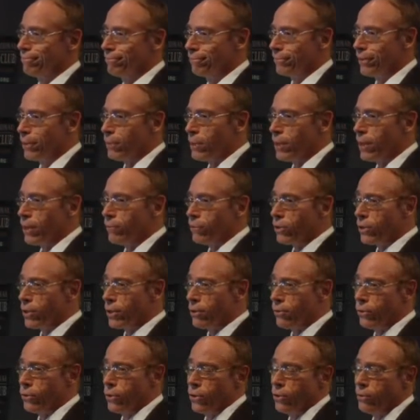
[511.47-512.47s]
they might have to
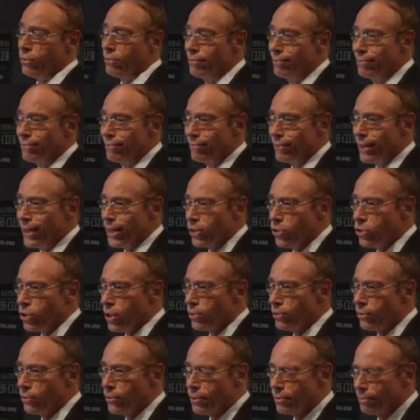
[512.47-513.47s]
kill you. And he
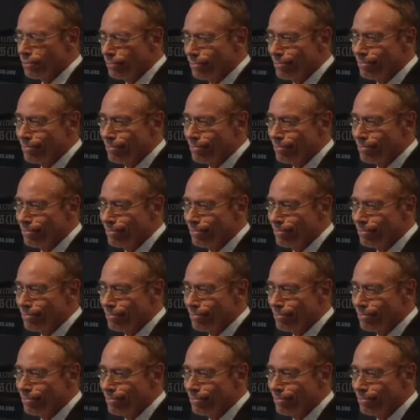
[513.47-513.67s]
chuckled.